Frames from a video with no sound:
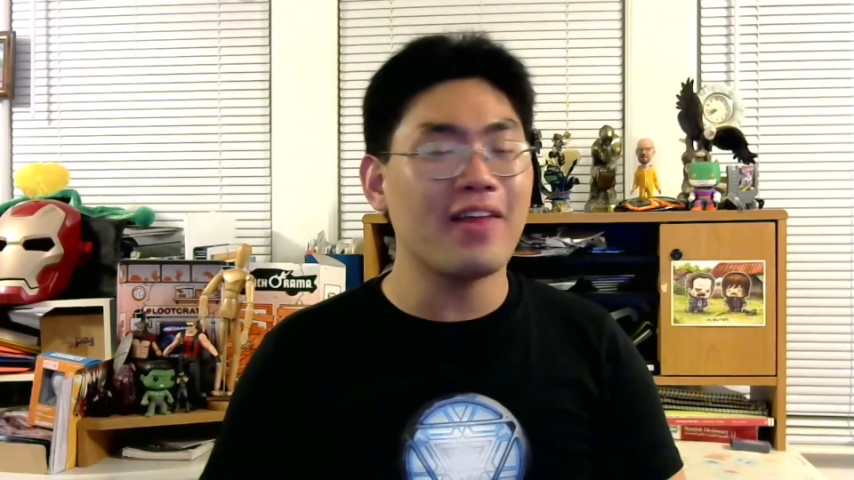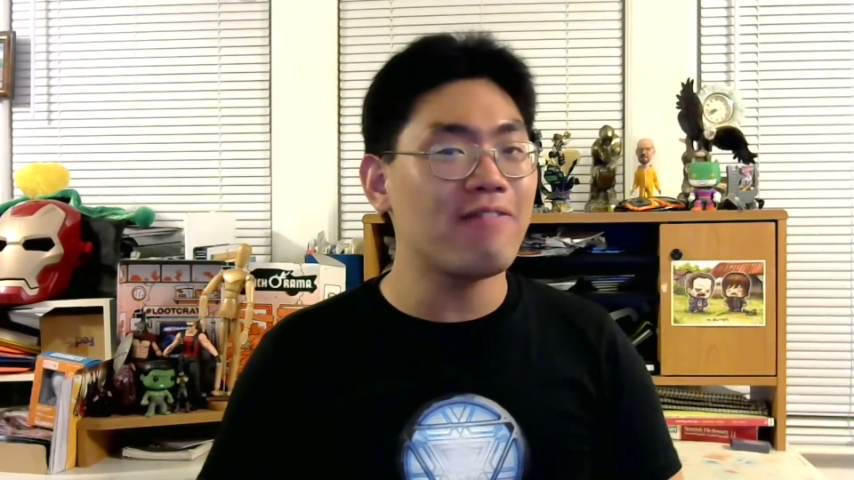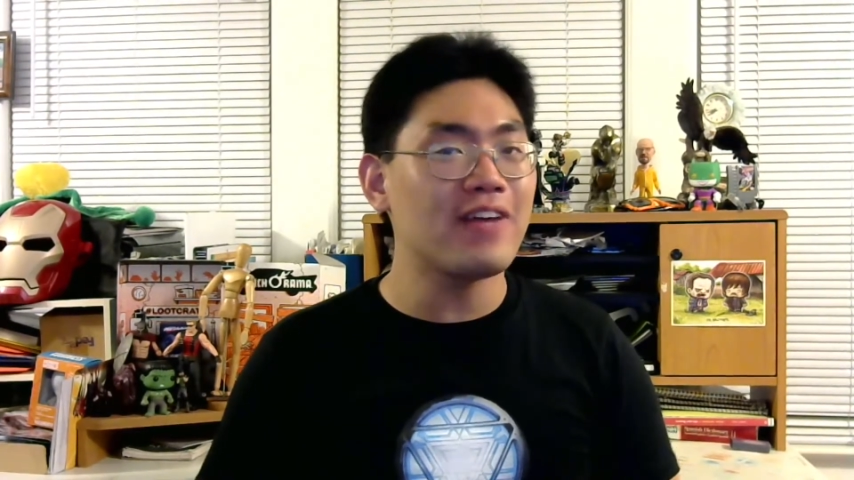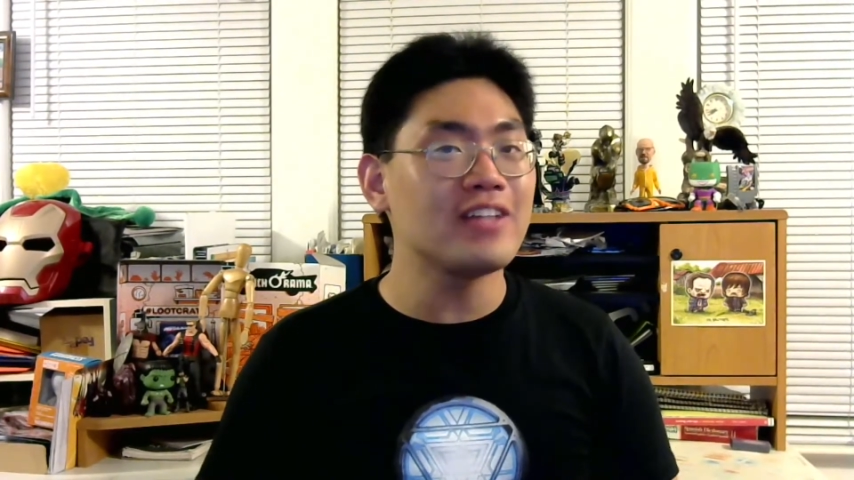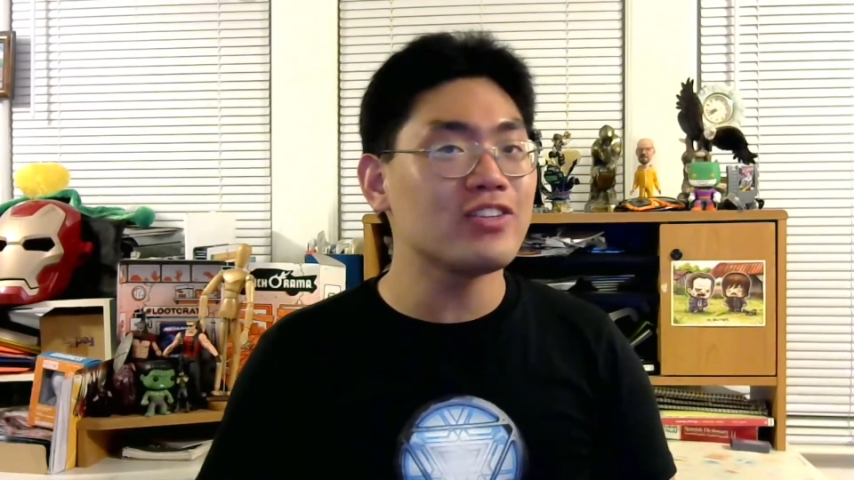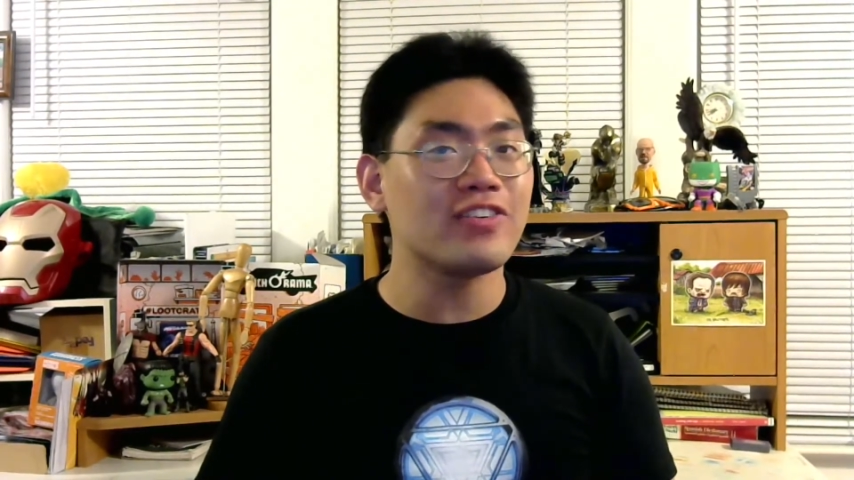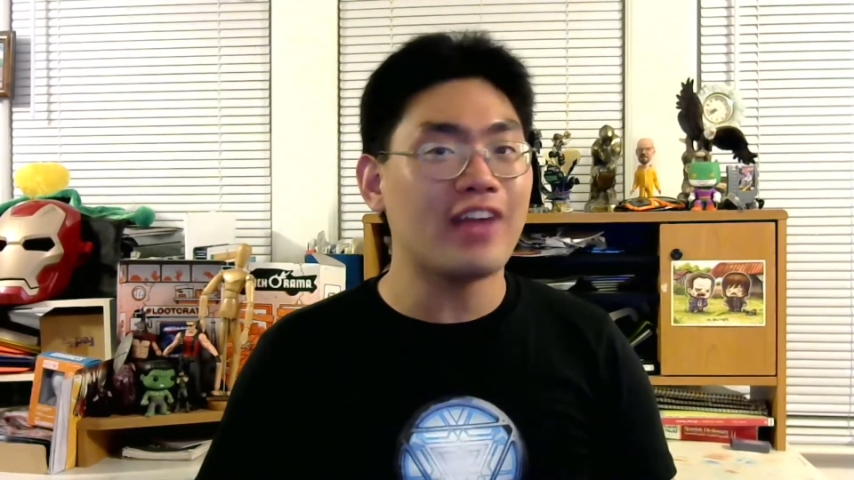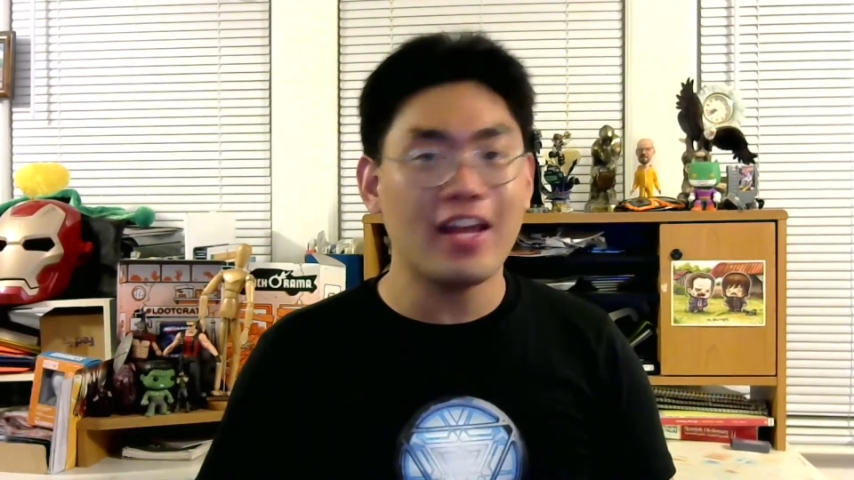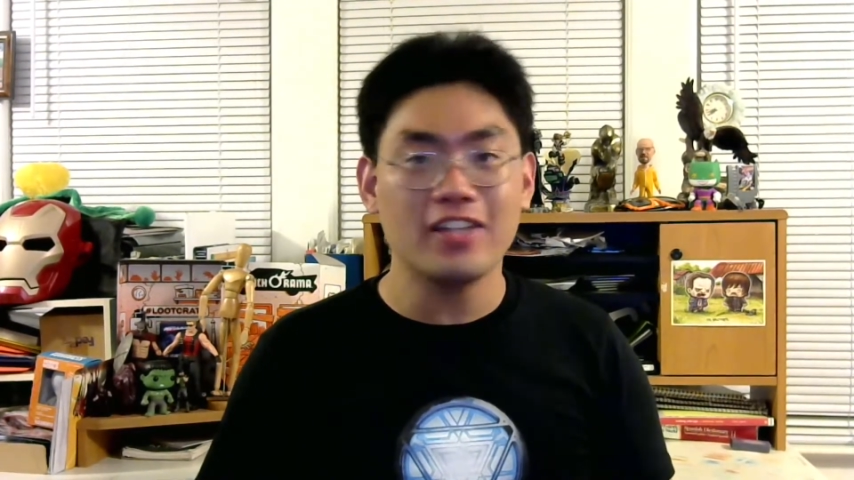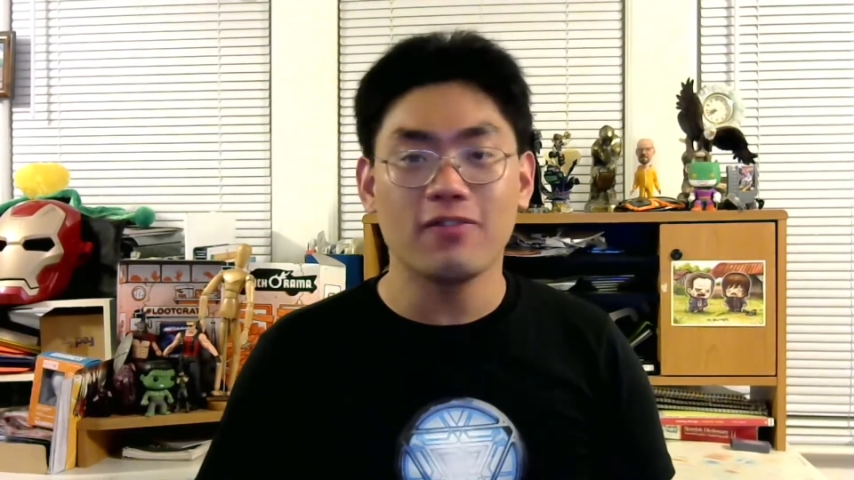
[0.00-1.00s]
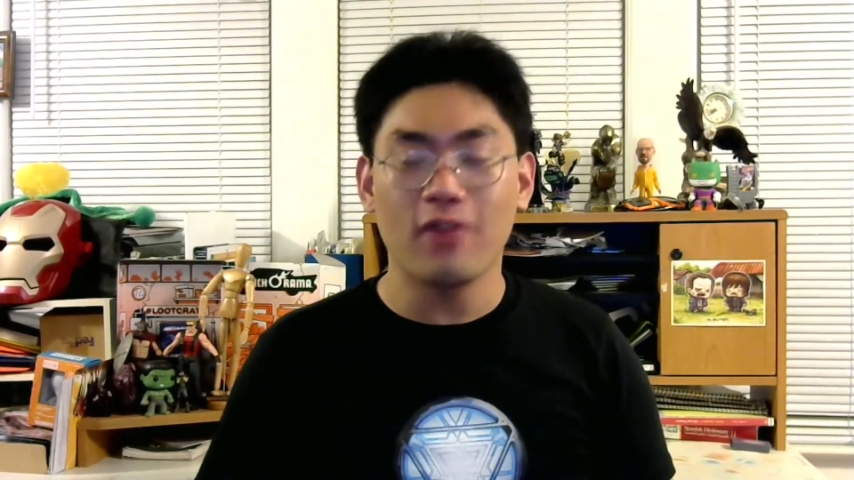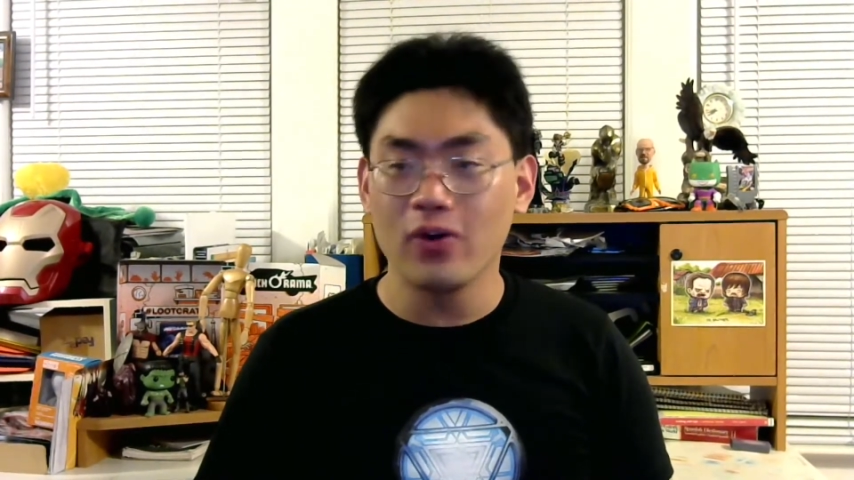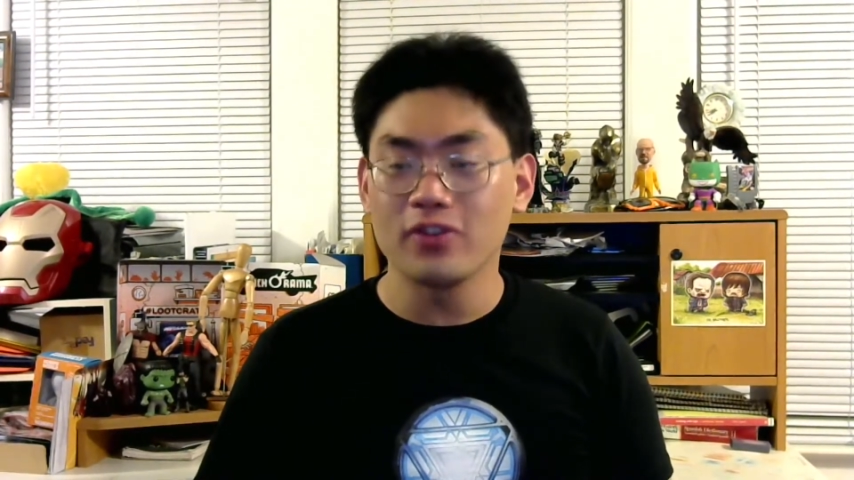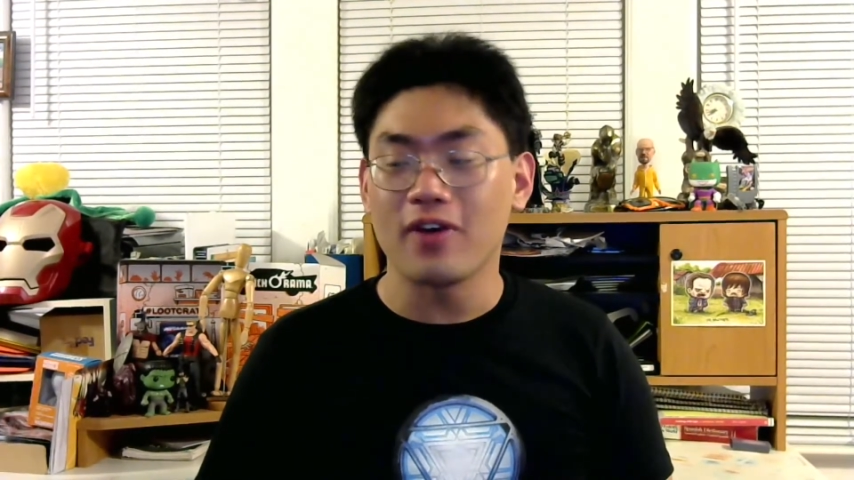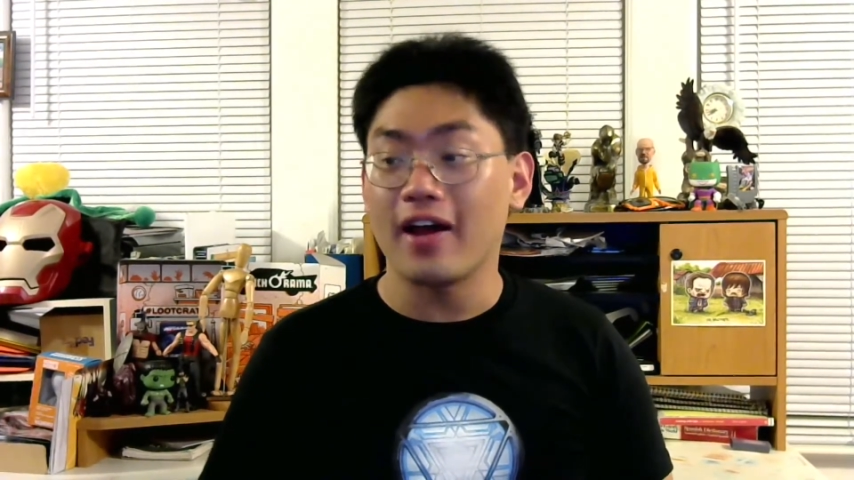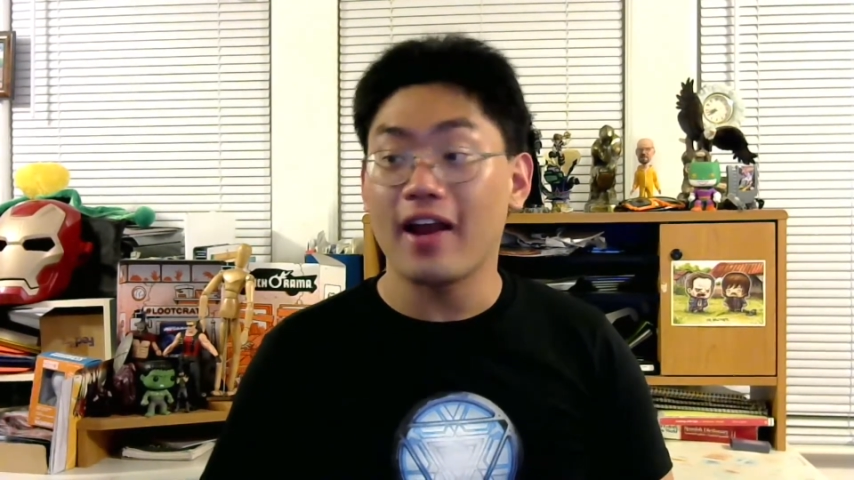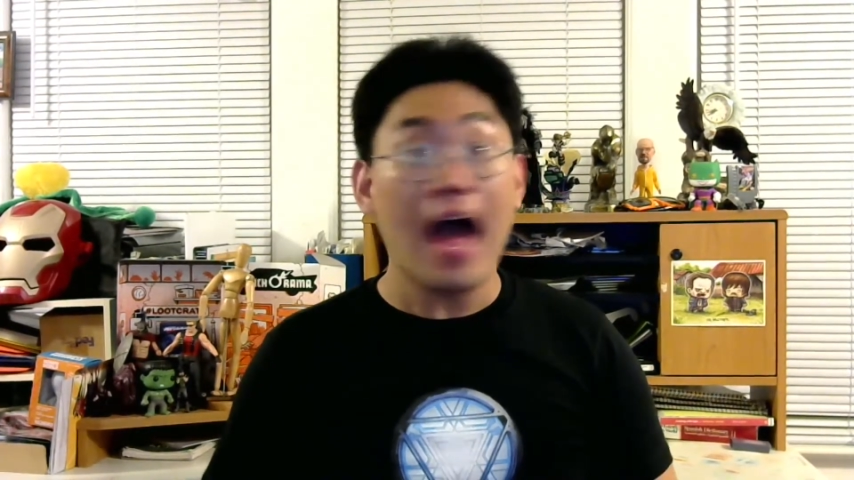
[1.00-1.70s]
Avengers Age of Ultron.